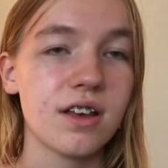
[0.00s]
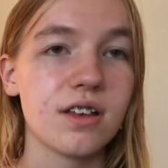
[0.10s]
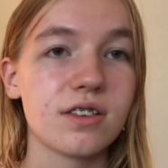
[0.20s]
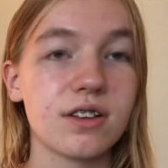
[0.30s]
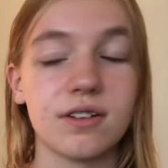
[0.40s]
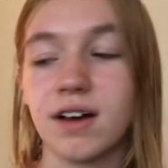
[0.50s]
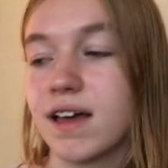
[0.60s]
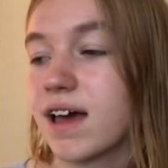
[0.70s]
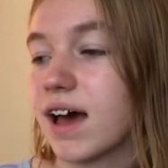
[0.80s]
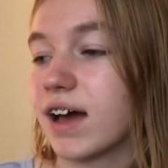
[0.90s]
So
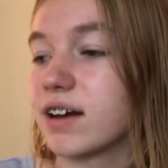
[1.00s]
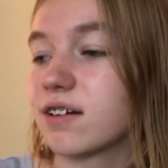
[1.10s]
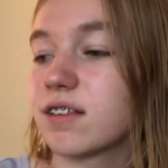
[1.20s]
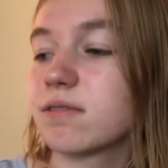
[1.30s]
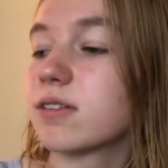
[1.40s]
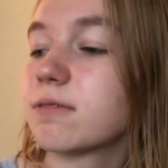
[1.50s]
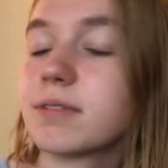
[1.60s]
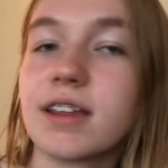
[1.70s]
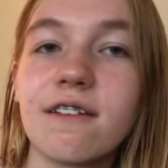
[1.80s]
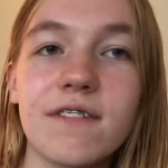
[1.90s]
I know that was a
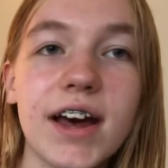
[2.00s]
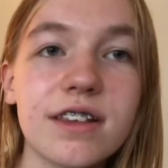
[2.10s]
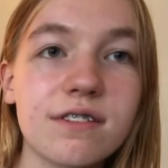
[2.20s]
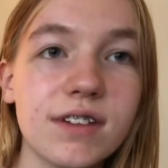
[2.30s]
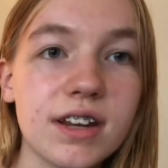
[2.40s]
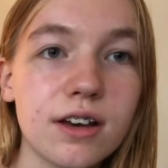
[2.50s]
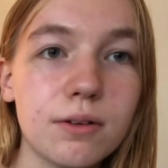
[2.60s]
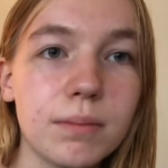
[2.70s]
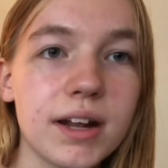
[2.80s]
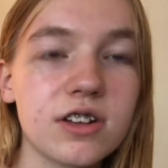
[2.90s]
really fast
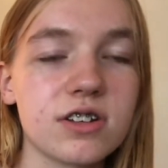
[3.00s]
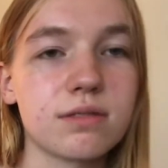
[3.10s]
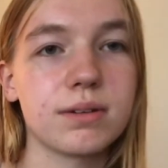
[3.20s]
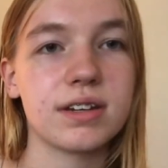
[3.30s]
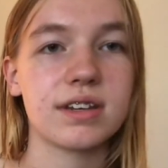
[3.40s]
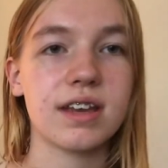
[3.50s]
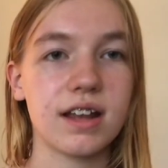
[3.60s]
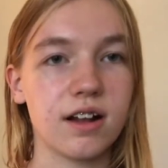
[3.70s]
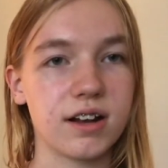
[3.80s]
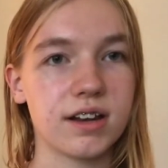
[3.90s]
video, but I just wanted to
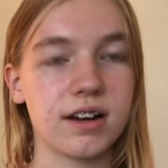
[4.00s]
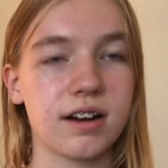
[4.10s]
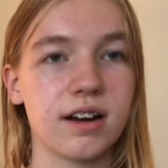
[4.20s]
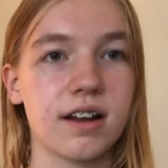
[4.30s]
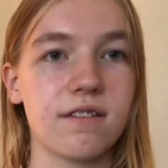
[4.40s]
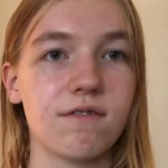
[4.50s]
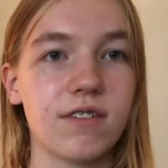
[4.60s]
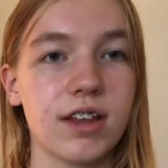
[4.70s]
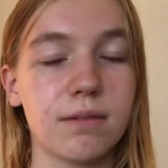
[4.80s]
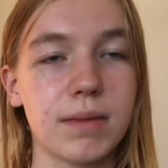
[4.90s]
get on here and
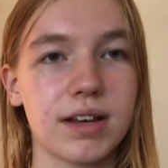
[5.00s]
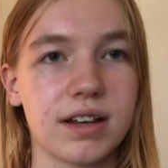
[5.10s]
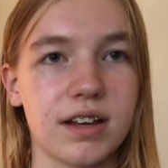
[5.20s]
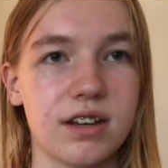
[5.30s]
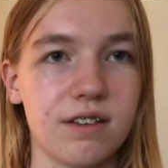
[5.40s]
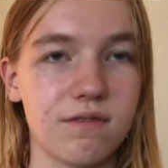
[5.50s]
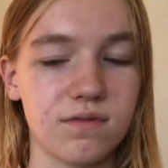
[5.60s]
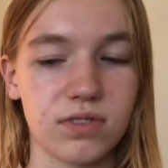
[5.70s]
film and kind of